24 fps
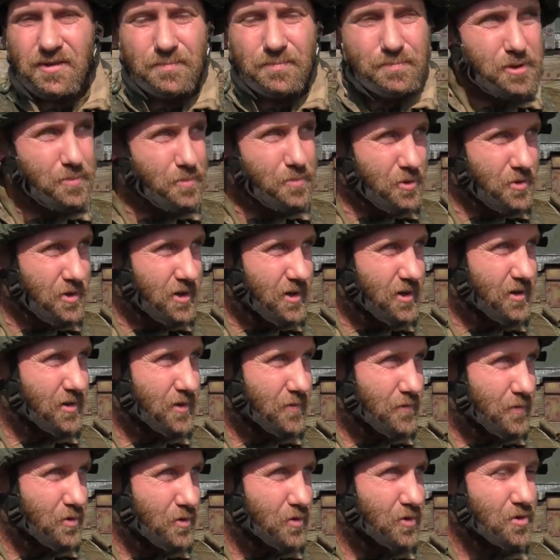People here,
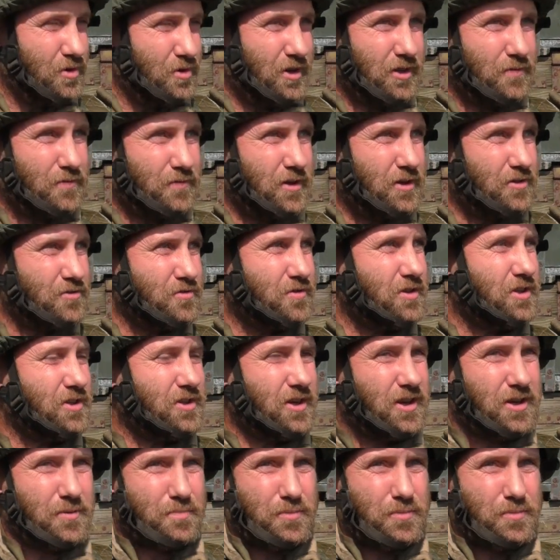if you look at Victory Day,